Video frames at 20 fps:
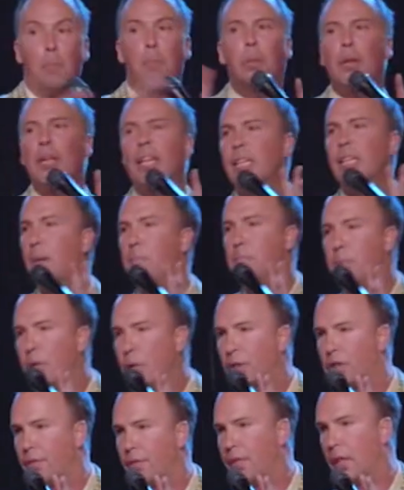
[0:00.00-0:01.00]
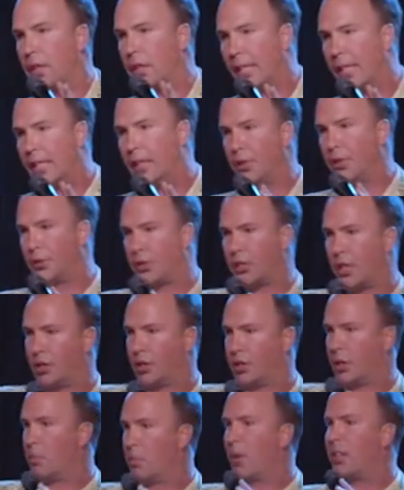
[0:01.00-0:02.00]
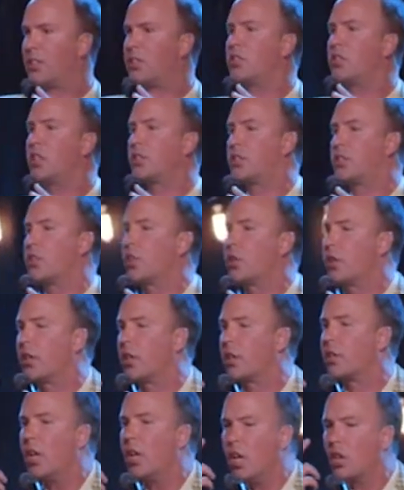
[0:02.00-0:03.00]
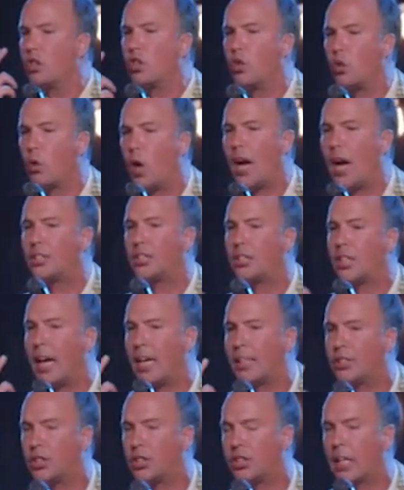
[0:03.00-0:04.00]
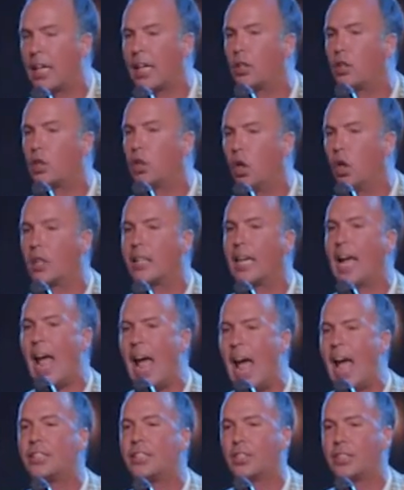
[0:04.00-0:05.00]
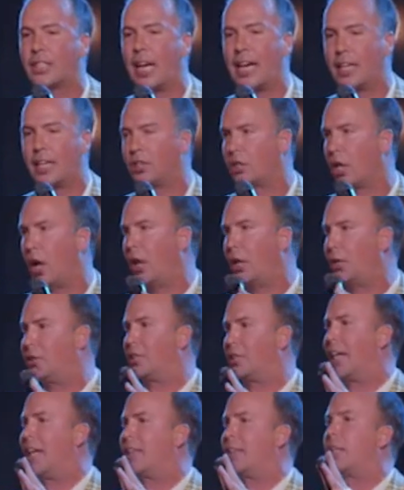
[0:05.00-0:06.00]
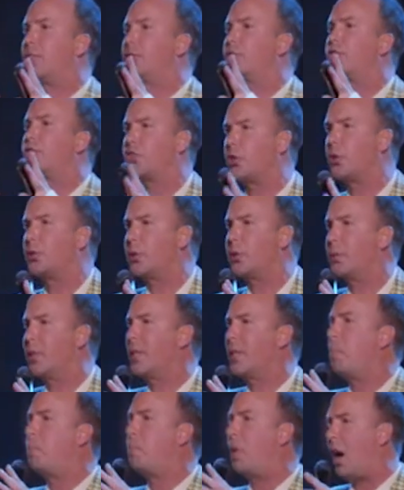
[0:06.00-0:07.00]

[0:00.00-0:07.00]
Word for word: complete abuse of the legal system, where you just turn a crossed eye stink look at Scientology and they'll sue you into